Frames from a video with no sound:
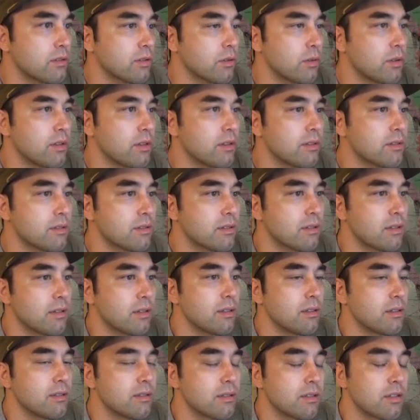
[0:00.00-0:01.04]
So, this
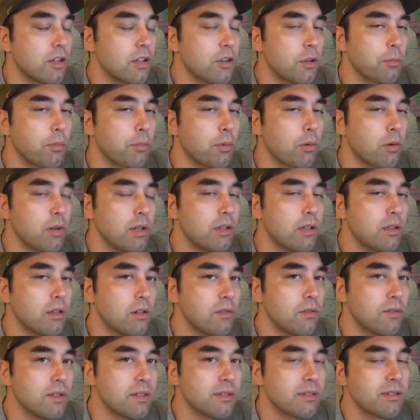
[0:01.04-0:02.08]
is another pre
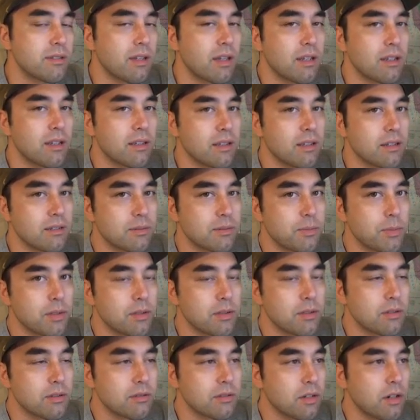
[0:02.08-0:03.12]
Clovis site that's been
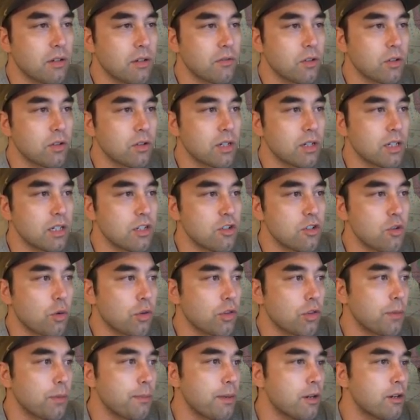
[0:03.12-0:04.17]
discovered in
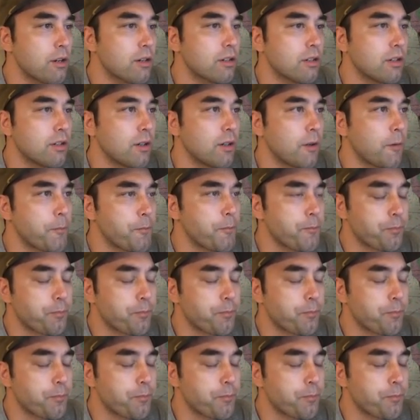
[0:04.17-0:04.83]
North America